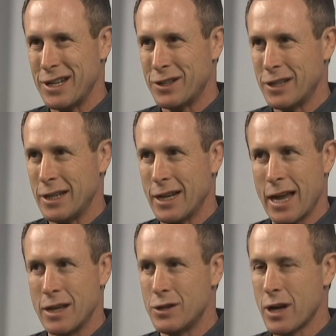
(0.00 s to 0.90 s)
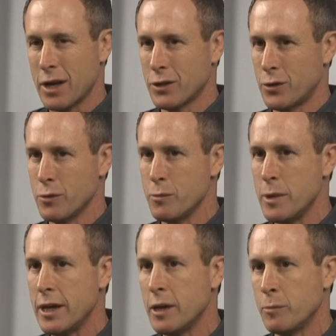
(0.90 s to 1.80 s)
D.C., and just through
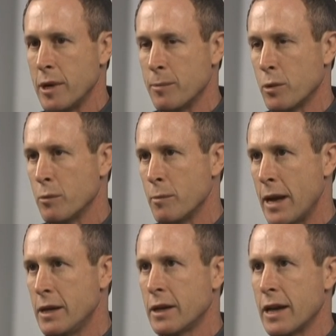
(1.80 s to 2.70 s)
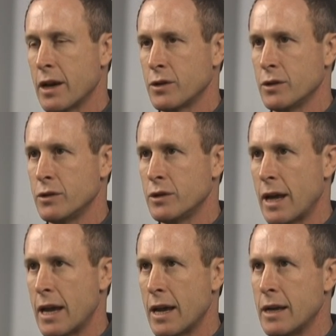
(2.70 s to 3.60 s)
meeting people, made connections
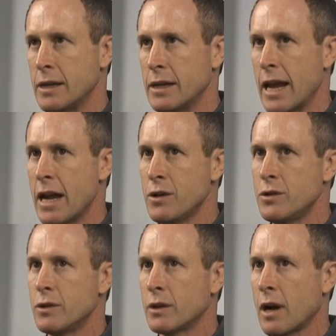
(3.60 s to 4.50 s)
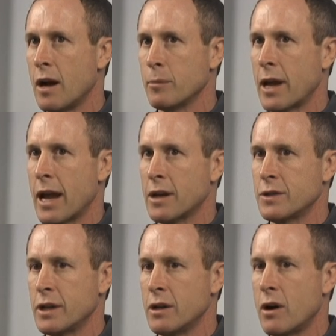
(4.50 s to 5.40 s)
and engaged
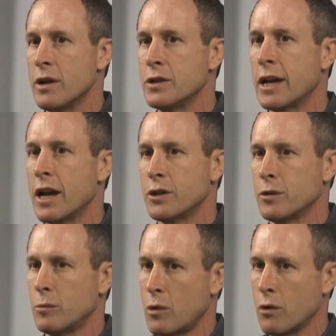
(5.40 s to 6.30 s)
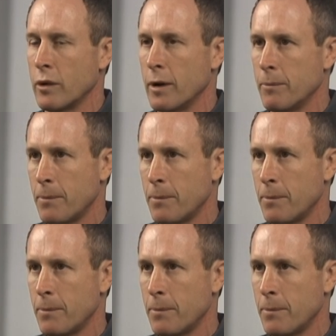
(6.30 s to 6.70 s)
Comcast in our educational program.